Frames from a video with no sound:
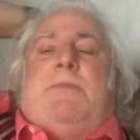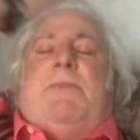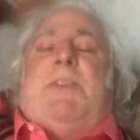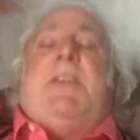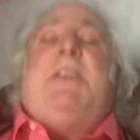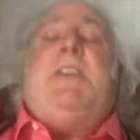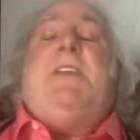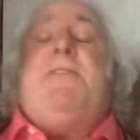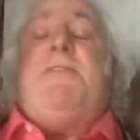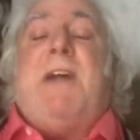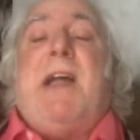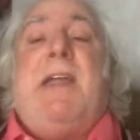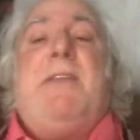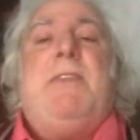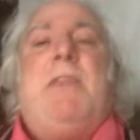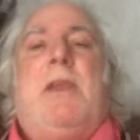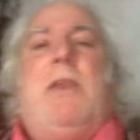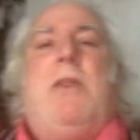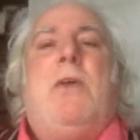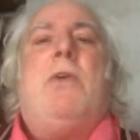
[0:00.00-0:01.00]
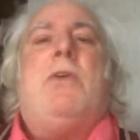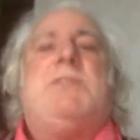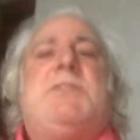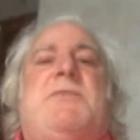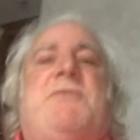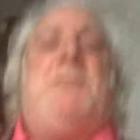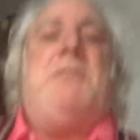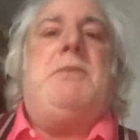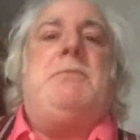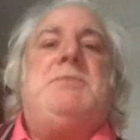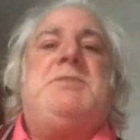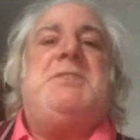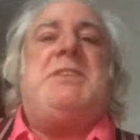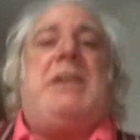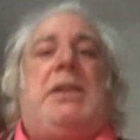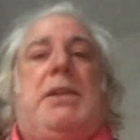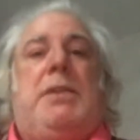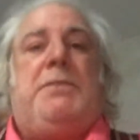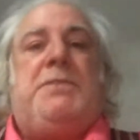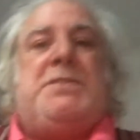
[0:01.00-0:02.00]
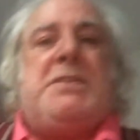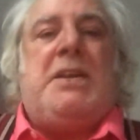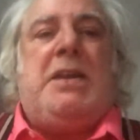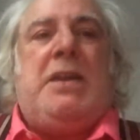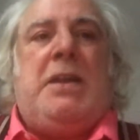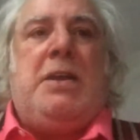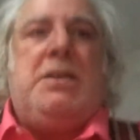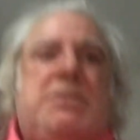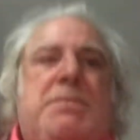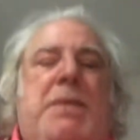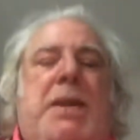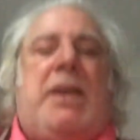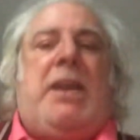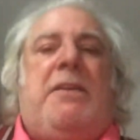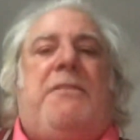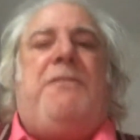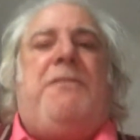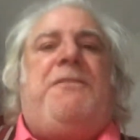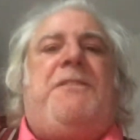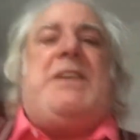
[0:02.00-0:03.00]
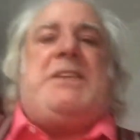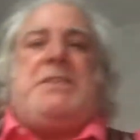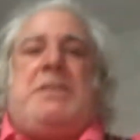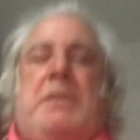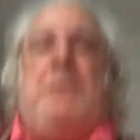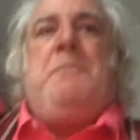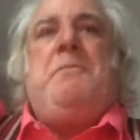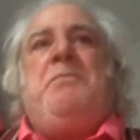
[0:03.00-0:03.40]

They define the laws for themselves to make it fit.